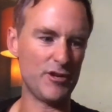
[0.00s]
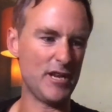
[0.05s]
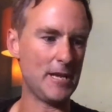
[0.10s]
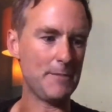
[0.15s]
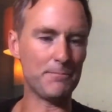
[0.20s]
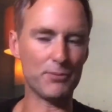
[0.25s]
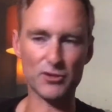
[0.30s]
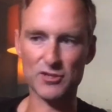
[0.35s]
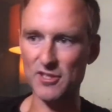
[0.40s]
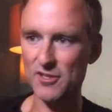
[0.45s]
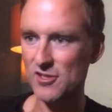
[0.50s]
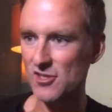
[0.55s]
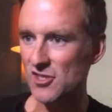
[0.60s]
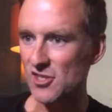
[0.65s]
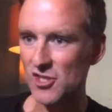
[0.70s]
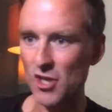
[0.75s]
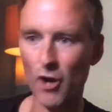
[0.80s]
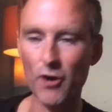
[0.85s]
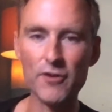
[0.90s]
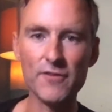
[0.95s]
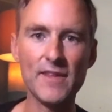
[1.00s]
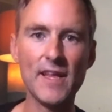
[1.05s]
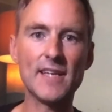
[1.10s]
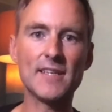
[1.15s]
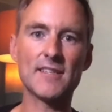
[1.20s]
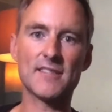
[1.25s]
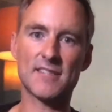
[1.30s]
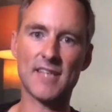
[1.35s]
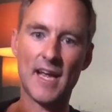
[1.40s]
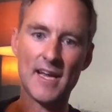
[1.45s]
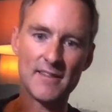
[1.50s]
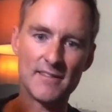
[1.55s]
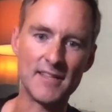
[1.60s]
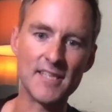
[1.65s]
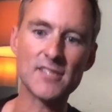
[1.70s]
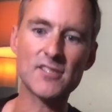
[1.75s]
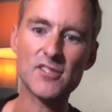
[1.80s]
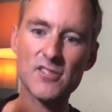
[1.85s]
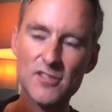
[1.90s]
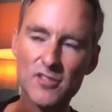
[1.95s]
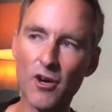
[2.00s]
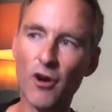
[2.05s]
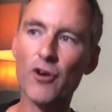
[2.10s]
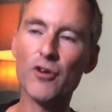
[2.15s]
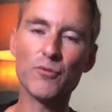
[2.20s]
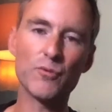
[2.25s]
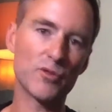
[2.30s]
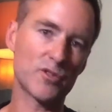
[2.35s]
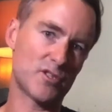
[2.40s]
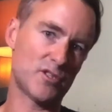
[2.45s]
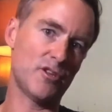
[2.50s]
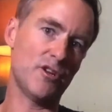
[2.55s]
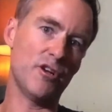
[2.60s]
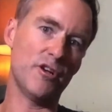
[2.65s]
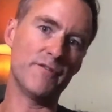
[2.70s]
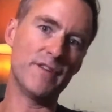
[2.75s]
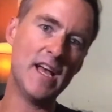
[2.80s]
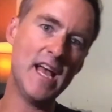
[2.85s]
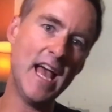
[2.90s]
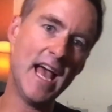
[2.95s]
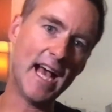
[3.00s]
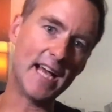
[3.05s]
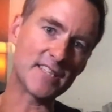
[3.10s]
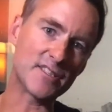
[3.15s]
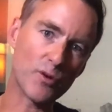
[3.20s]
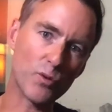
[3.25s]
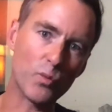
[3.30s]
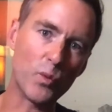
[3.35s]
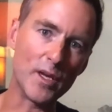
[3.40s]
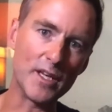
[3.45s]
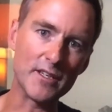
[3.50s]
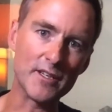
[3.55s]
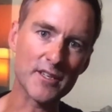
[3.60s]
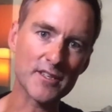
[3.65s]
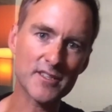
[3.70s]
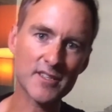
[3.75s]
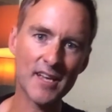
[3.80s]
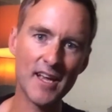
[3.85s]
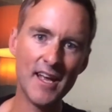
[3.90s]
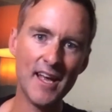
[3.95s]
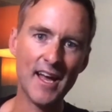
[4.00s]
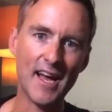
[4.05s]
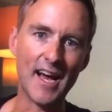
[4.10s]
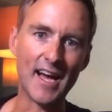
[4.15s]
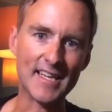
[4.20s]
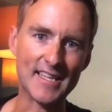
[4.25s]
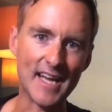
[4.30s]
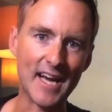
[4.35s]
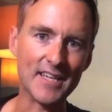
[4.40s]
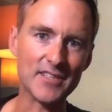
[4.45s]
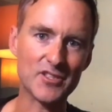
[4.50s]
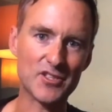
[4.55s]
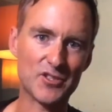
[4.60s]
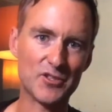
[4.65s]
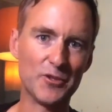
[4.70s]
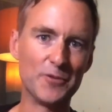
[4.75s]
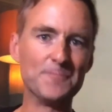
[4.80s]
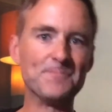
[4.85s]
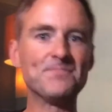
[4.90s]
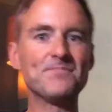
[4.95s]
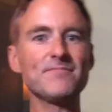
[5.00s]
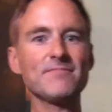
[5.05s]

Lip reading: He puts a stone there to say, this stone will serve as a witness against you.